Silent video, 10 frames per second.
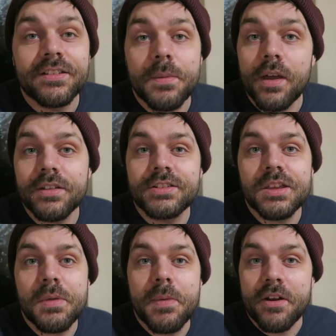To be honest,
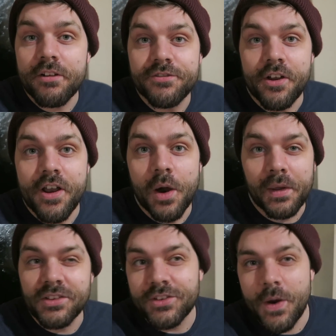you'd be better off not
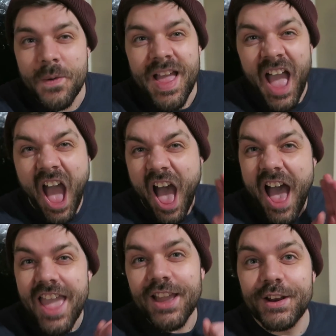knowing, so
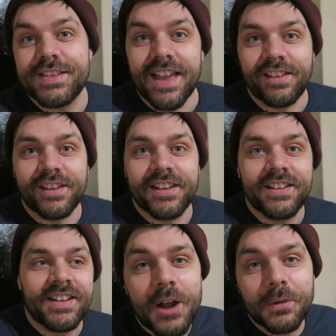I ain't gonna tell you,
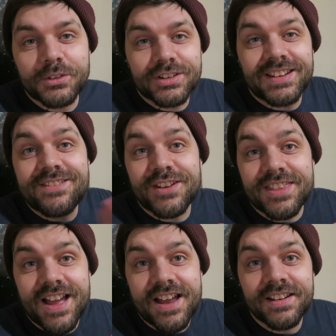and we'll just leave it
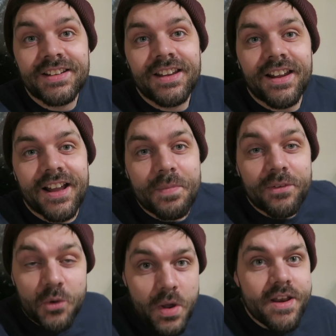at that.
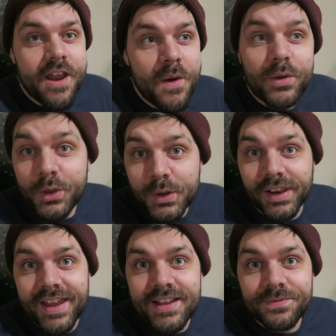If you want to know,
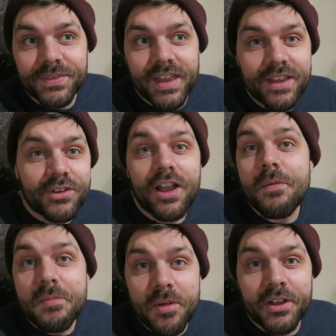Google it. If you
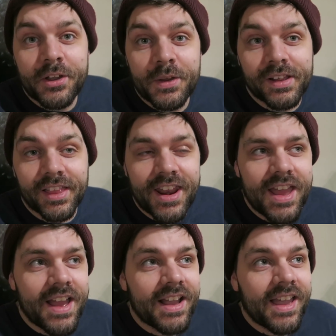can't be bothered Googling
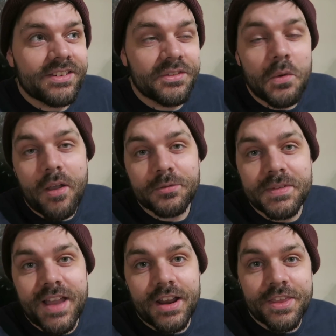it, I guess if you ask
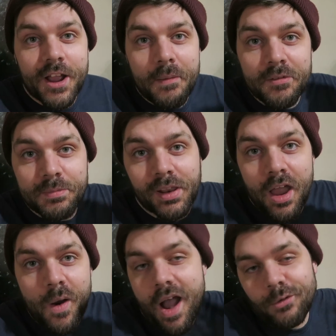me down in the comments
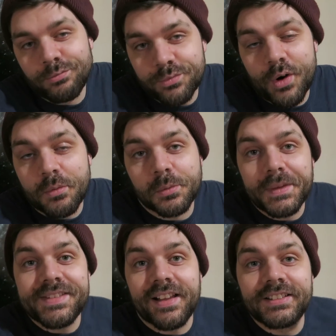below, I'll
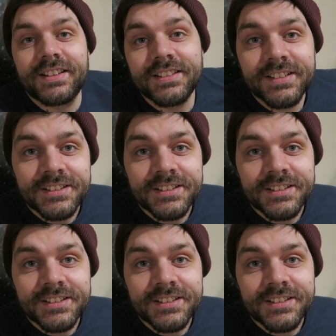probably tell you.